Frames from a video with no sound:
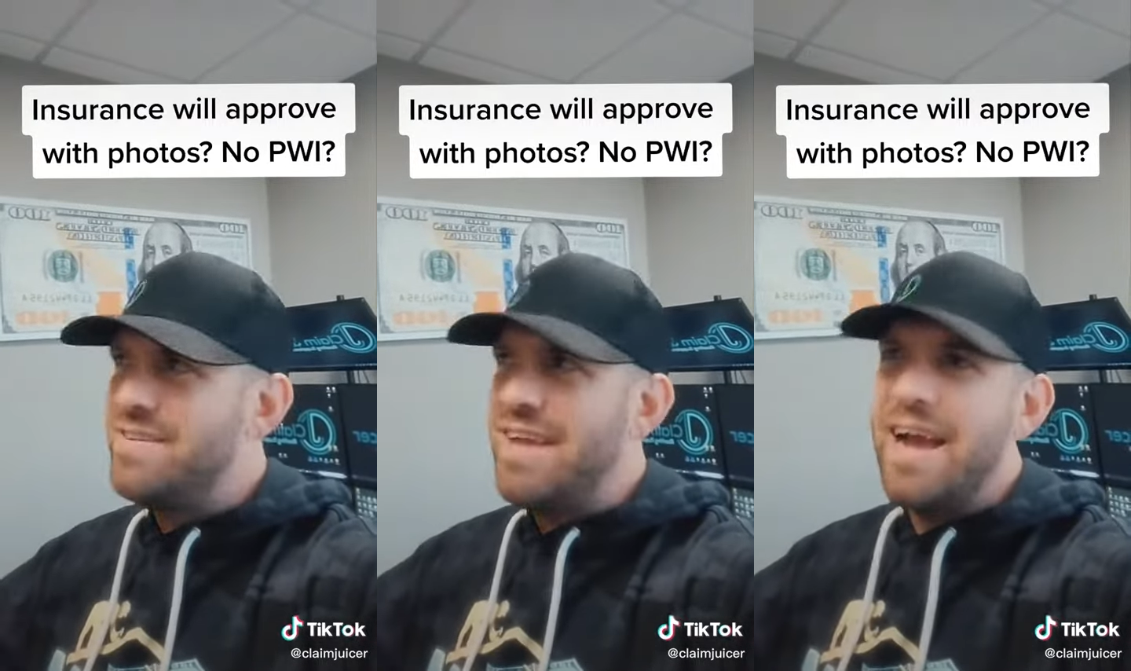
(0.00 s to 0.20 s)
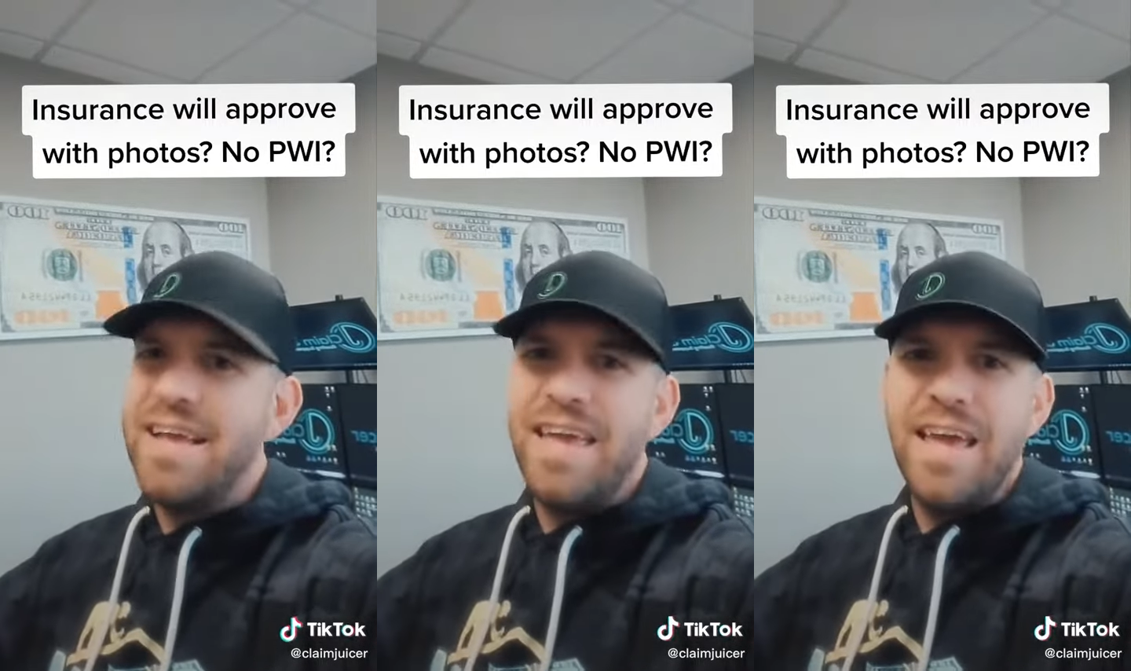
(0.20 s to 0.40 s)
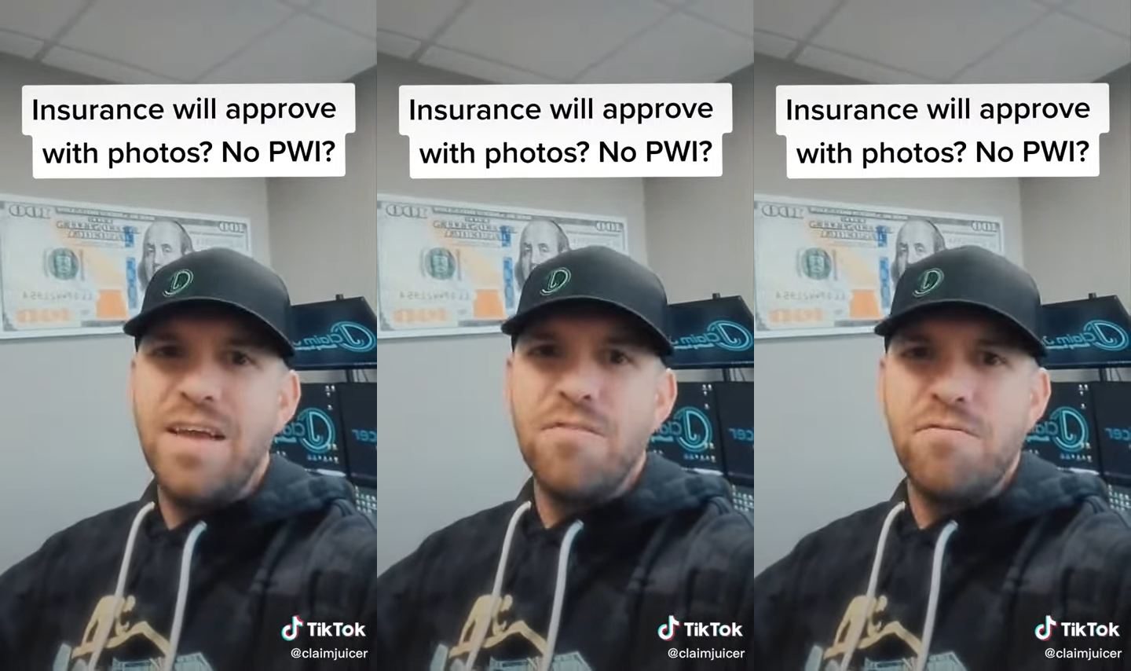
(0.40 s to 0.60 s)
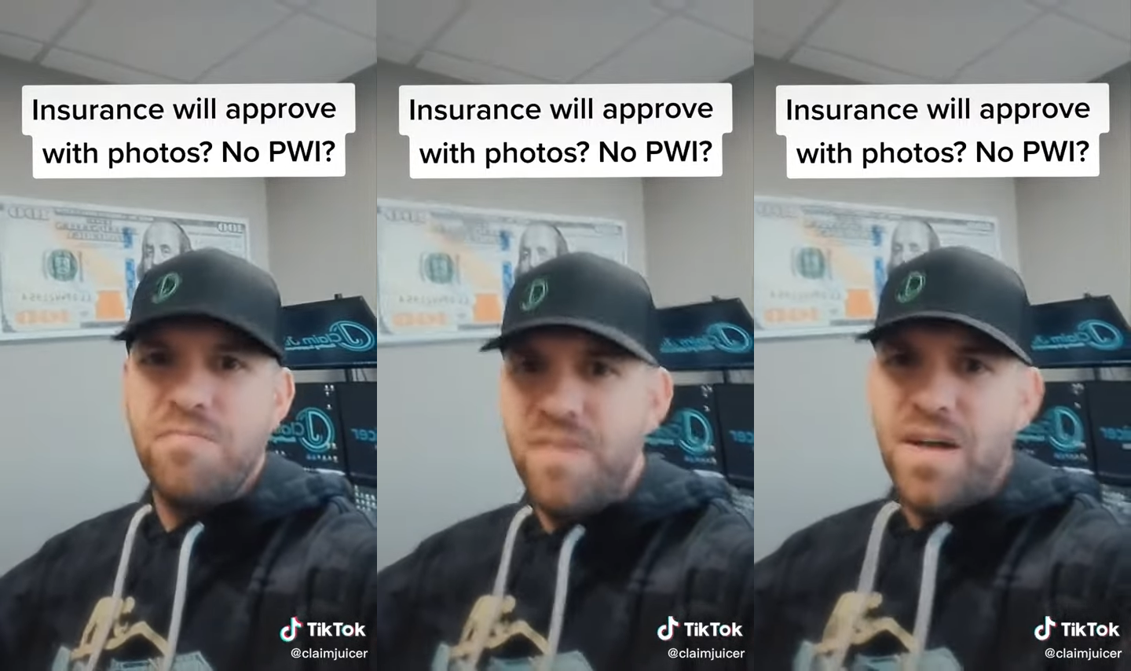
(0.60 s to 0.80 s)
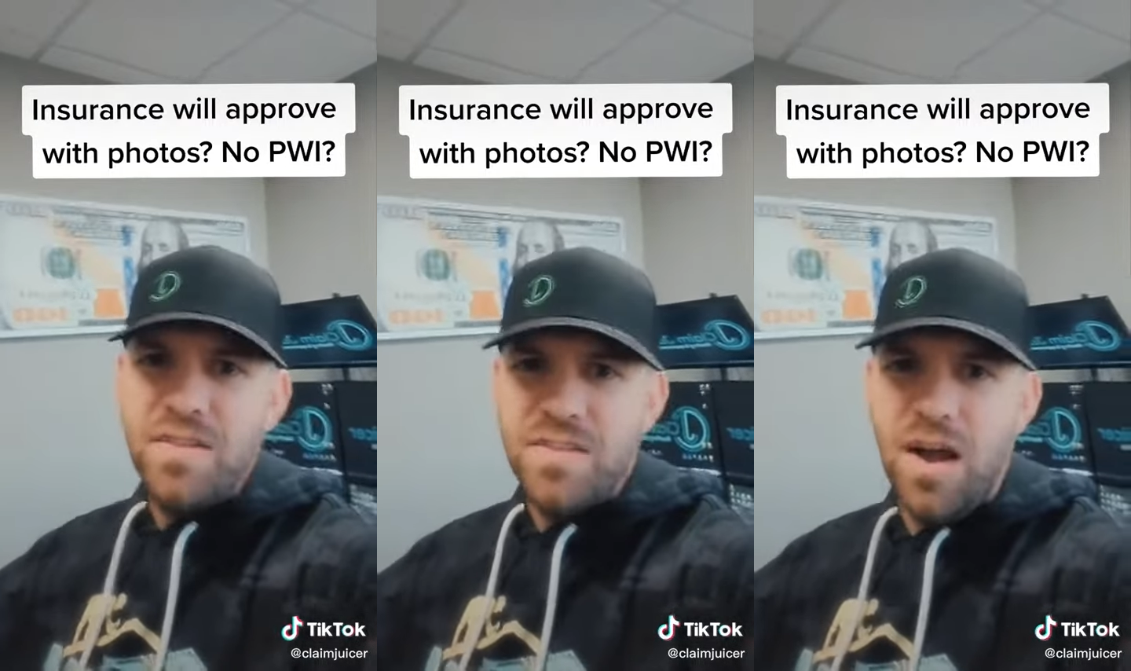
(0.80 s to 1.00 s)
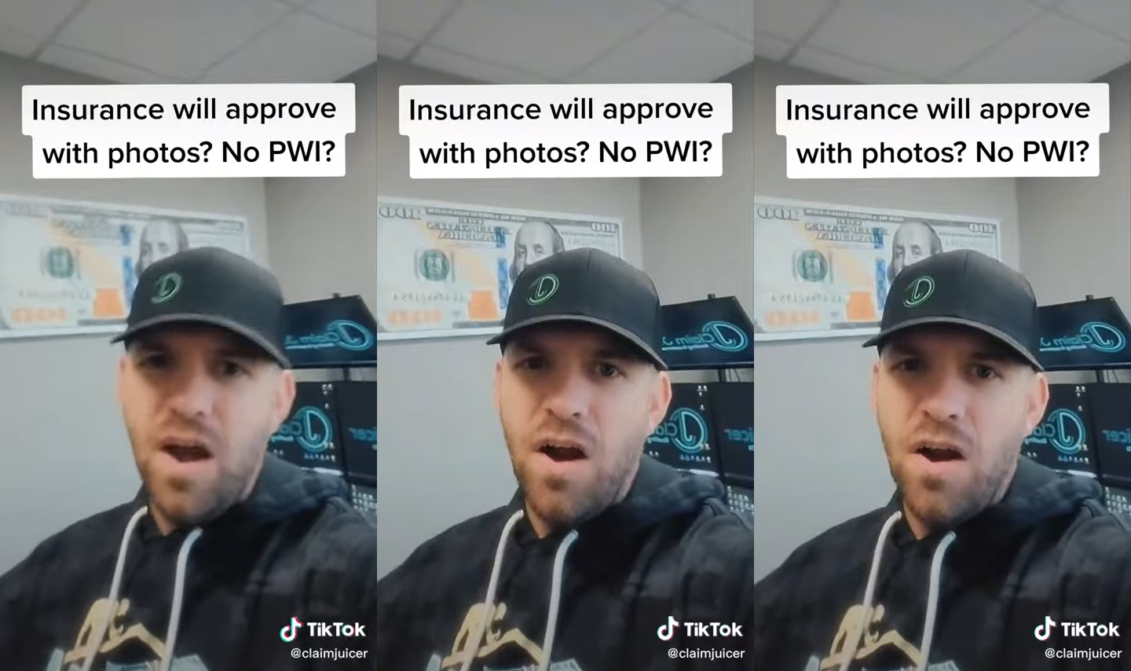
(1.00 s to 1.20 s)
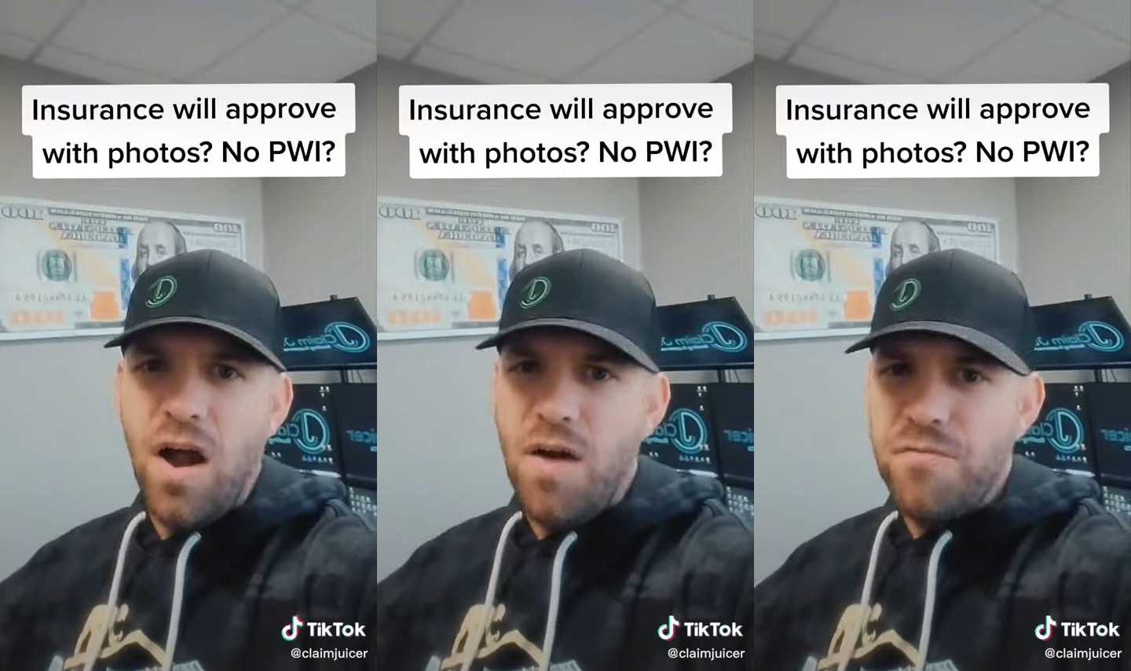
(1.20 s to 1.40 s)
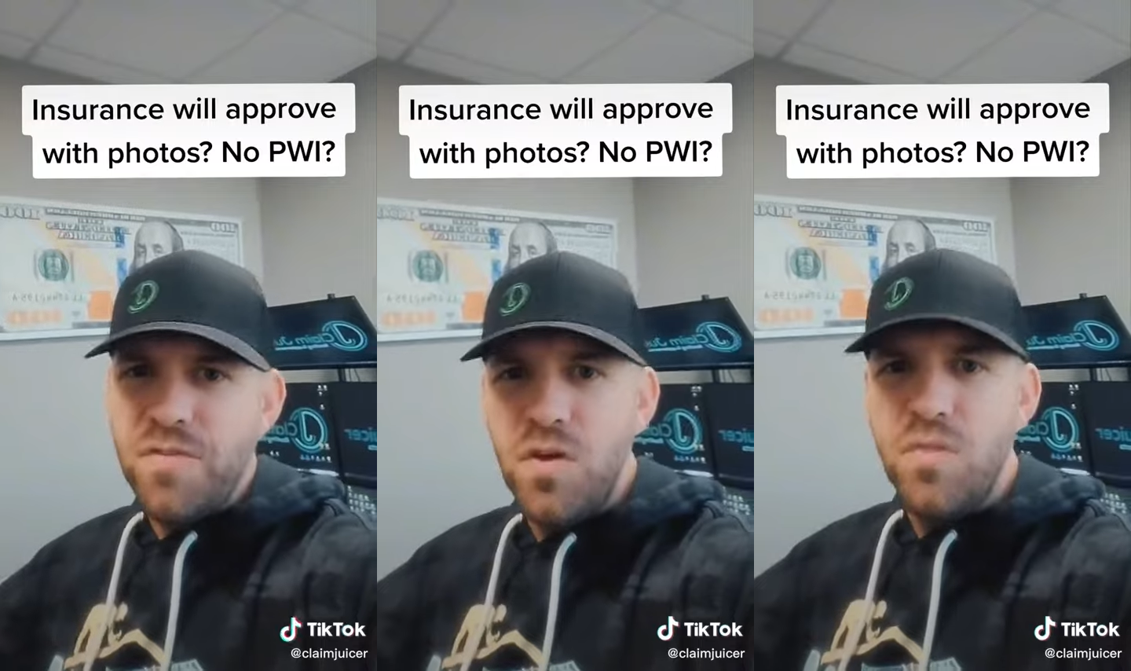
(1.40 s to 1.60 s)
decking, felt
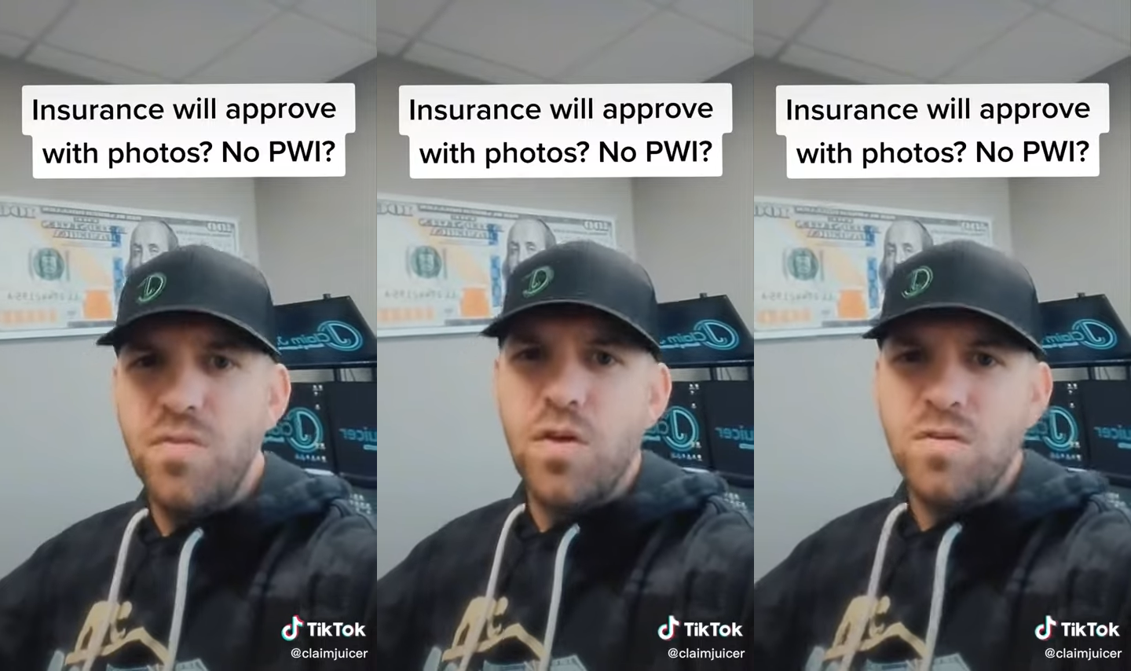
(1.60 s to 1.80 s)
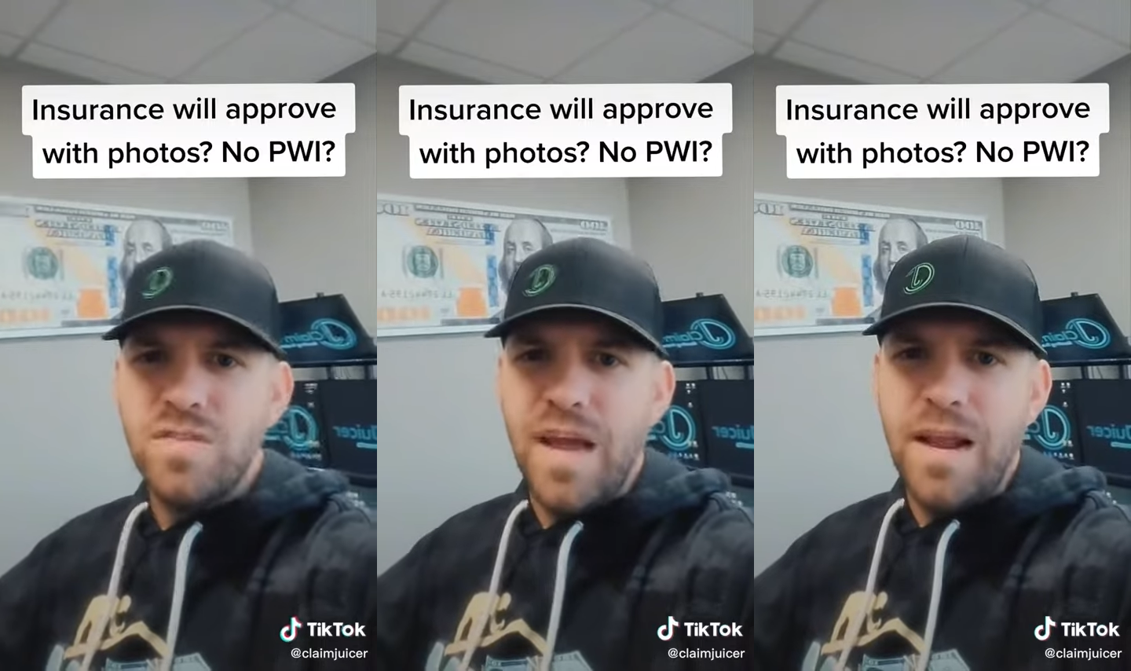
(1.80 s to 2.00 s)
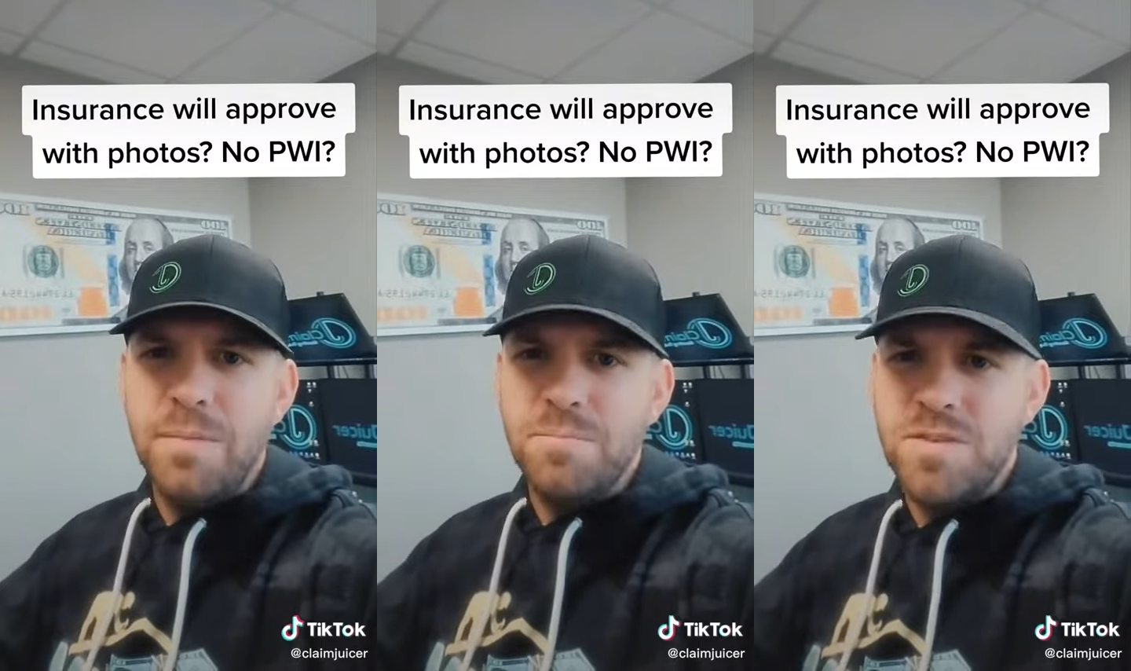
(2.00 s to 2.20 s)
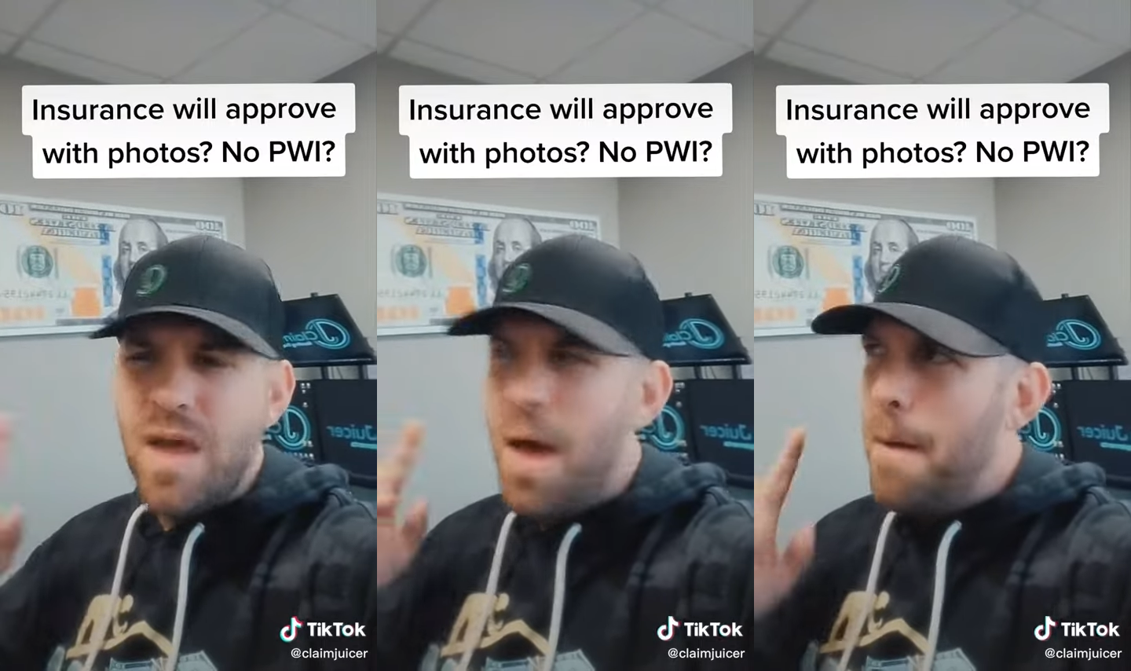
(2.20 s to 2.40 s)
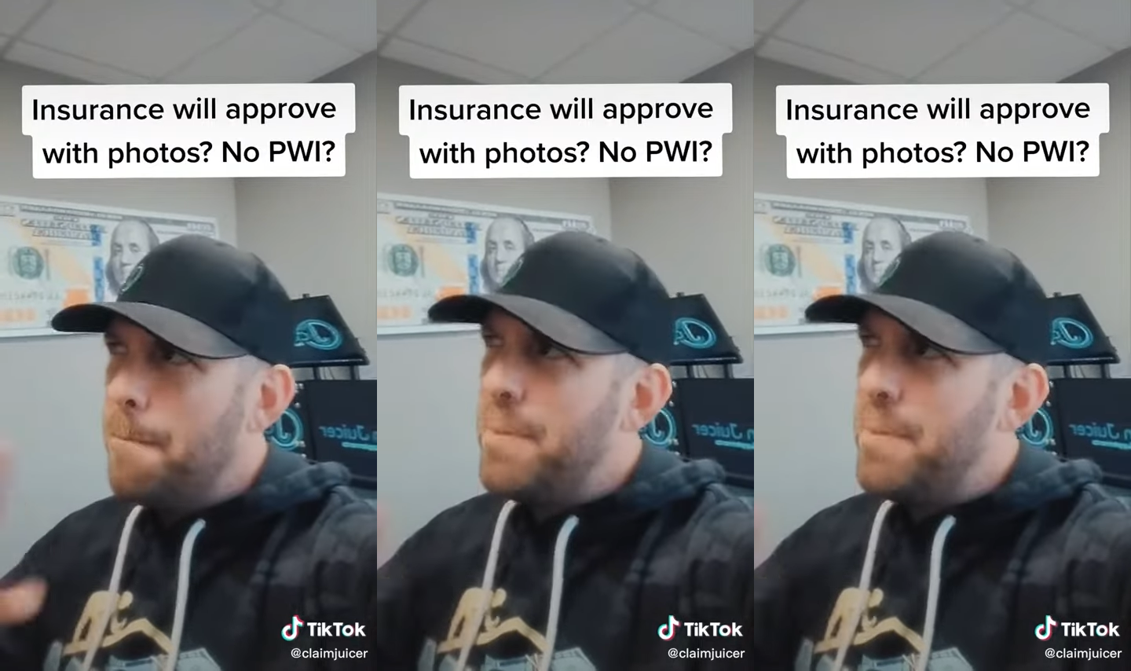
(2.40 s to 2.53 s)
are a few of those items,